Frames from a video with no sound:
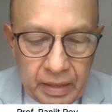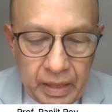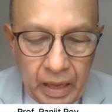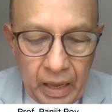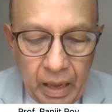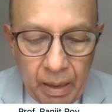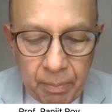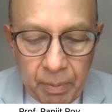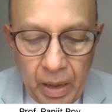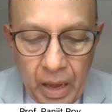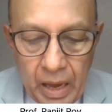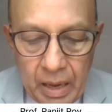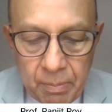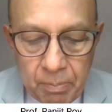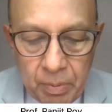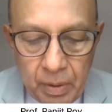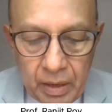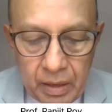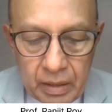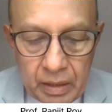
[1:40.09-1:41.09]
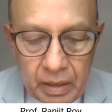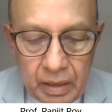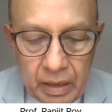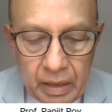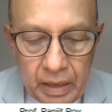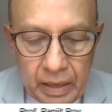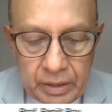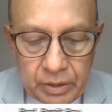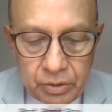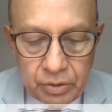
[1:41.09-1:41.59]
They have
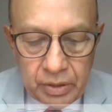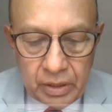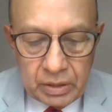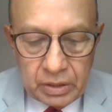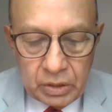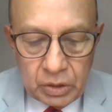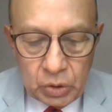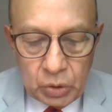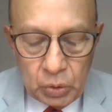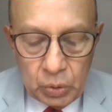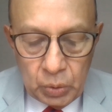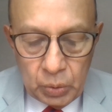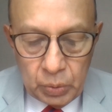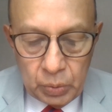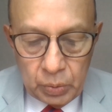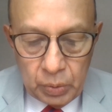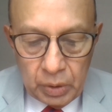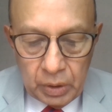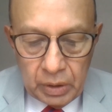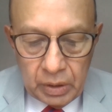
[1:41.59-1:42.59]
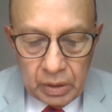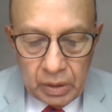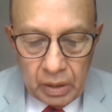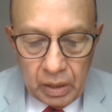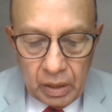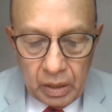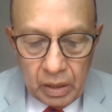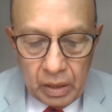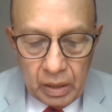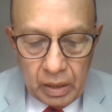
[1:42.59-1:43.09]
hyperangiotensin 2
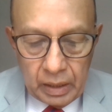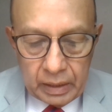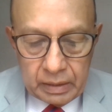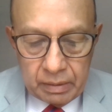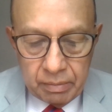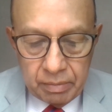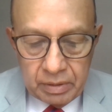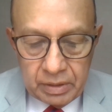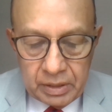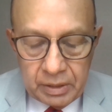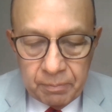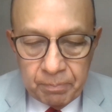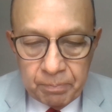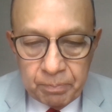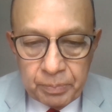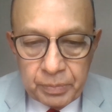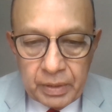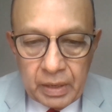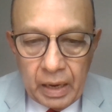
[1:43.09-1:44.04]
activity,